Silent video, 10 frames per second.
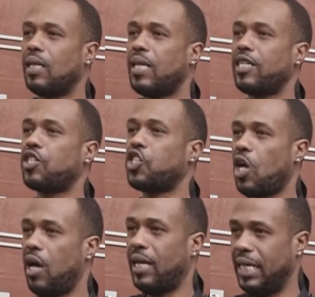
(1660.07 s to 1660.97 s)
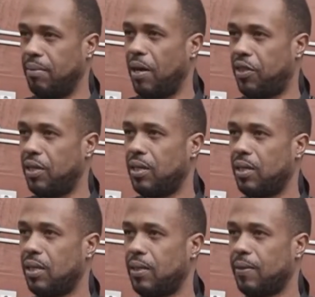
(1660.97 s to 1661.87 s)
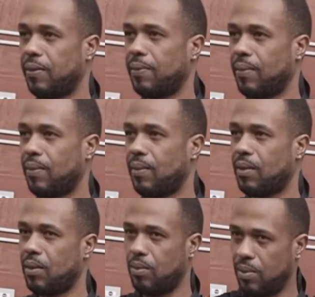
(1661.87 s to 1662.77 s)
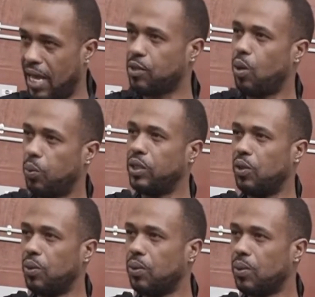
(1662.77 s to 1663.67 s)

That's the short lead method. That's what we do.